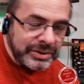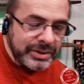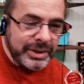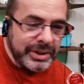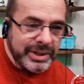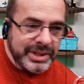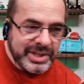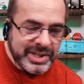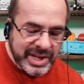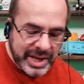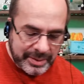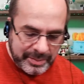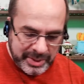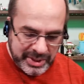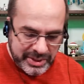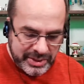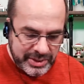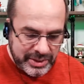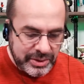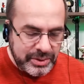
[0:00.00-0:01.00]
into
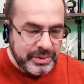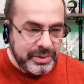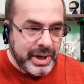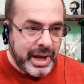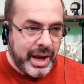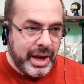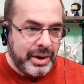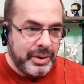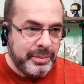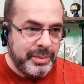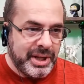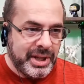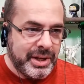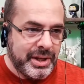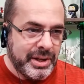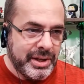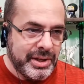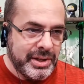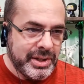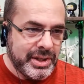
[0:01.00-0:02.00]
segment 2 now,
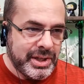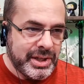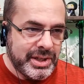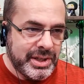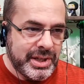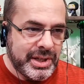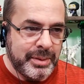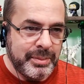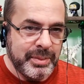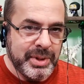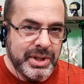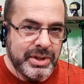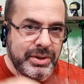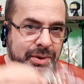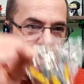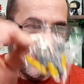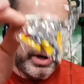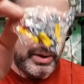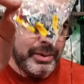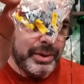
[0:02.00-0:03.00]
because at segment
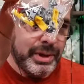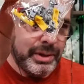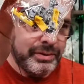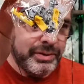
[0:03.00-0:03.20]
2 I will have